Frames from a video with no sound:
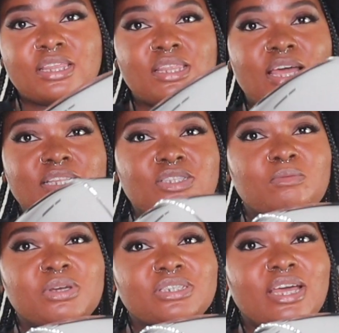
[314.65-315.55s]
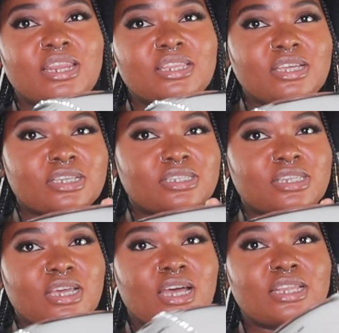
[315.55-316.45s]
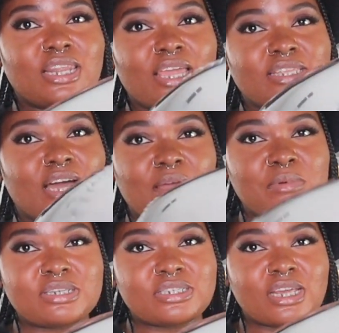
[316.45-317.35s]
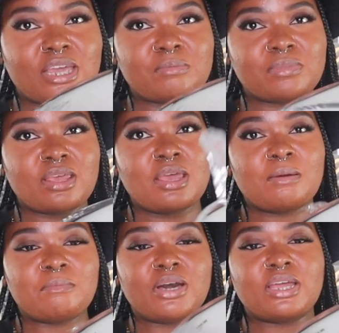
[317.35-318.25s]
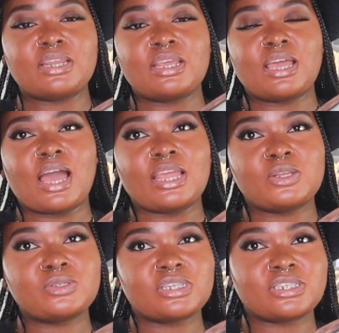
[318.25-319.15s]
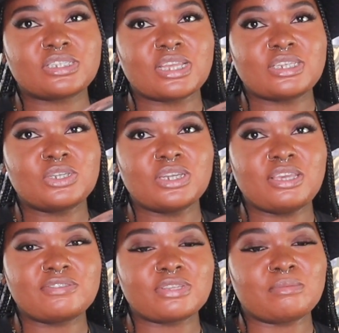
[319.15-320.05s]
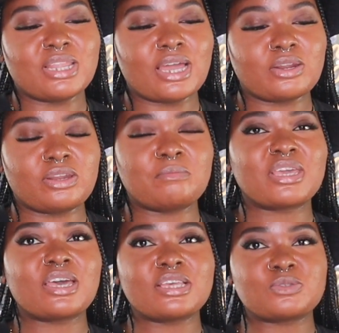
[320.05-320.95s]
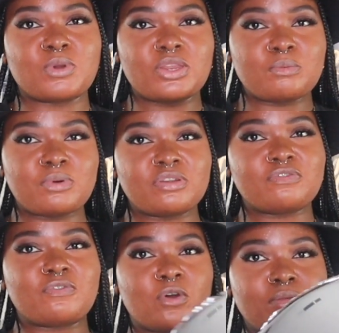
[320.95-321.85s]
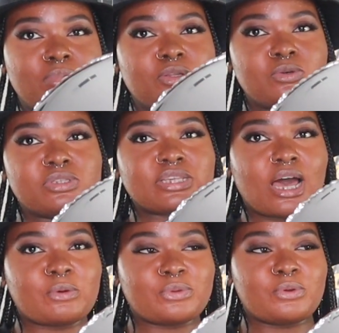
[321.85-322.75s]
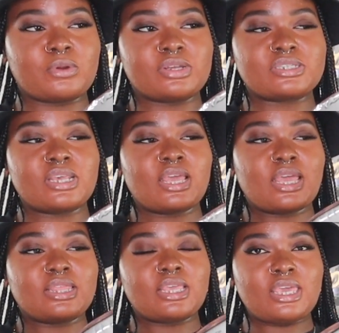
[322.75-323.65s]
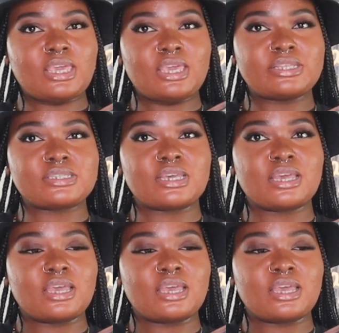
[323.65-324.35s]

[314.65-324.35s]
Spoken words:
Not so much that it looks like diamond shape, but I do suggest that you leave some line on it, because when you put foil balloons outdoors, the heat